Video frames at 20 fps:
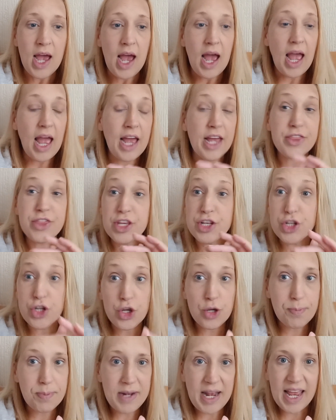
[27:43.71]
The
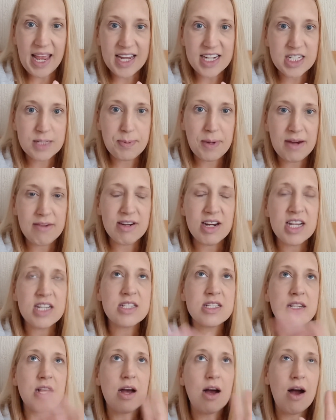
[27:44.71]
new play
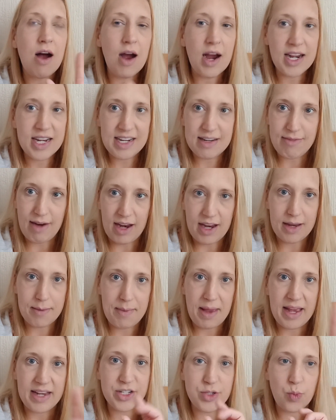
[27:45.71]
experience, highly
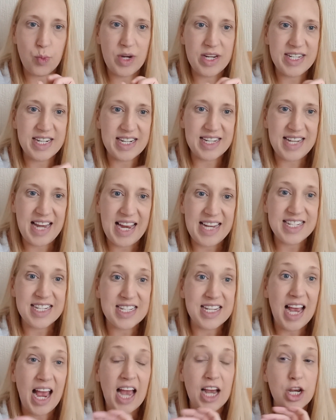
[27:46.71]
recommend. We did laser
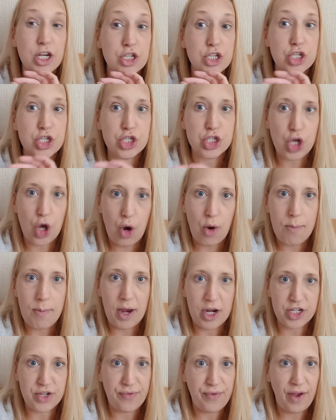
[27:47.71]
tag, so
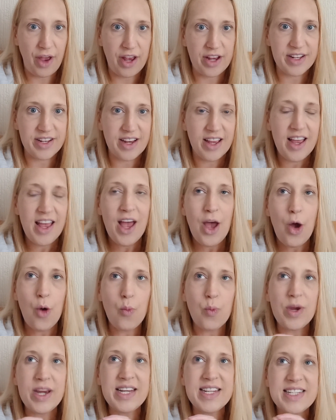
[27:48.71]
much fun.
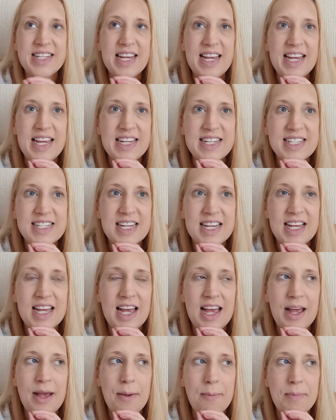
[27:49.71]
We did
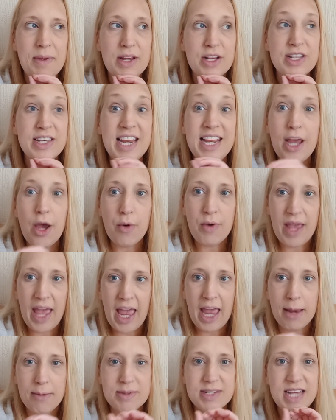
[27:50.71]
Neo
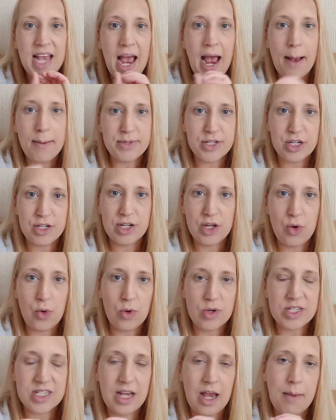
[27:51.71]
games, absolutely
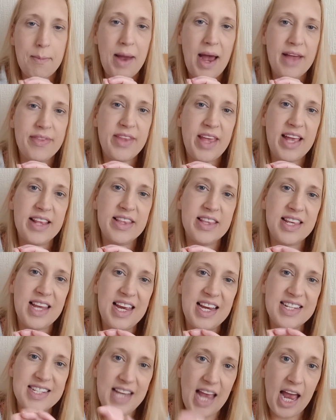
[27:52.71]
awesome. And then
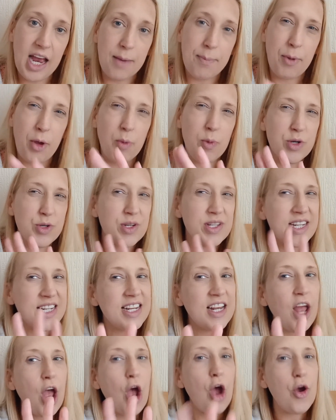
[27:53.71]
the tech pit, which we
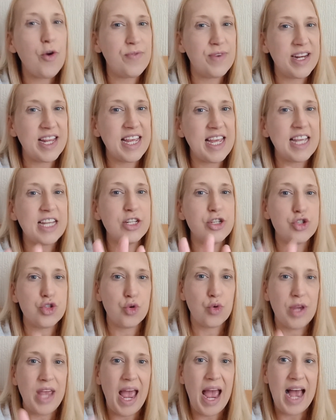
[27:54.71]
didn't overly
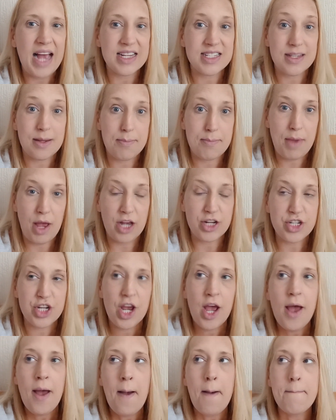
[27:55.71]
enjoy as much.
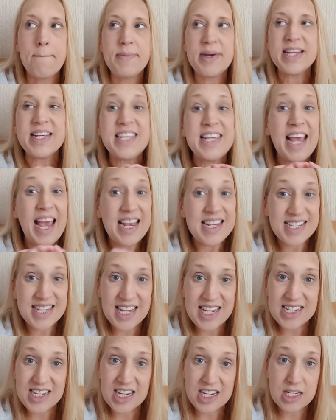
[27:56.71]
But yes,
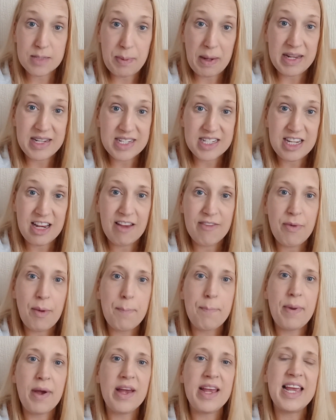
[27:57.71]
it's expensive,
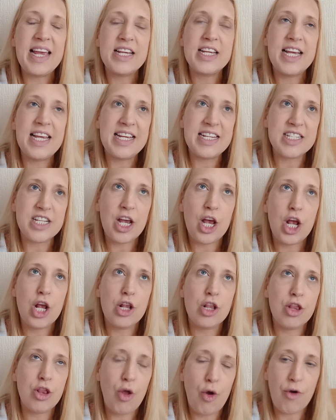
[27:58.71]
but it is a
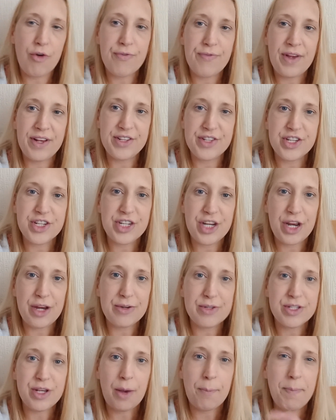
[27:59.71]
lot of fun to do.
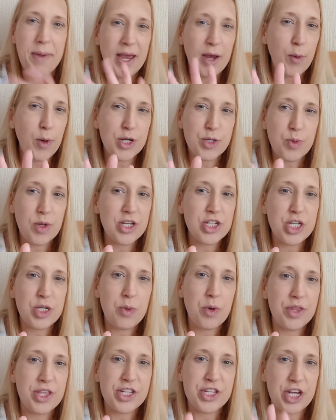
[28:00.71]
So pick which ones you
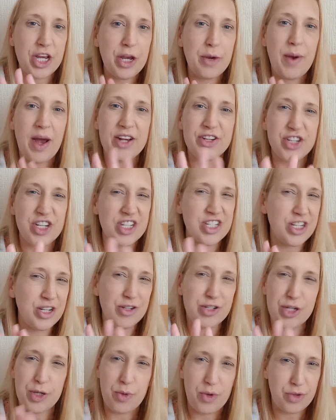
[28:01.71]
want to do and just do
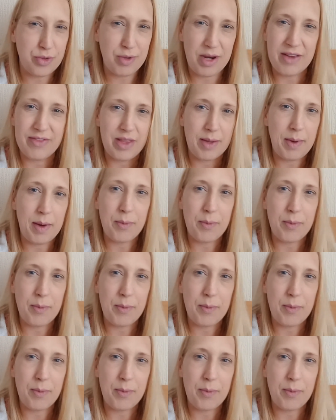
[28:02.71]
2 or 3 of them.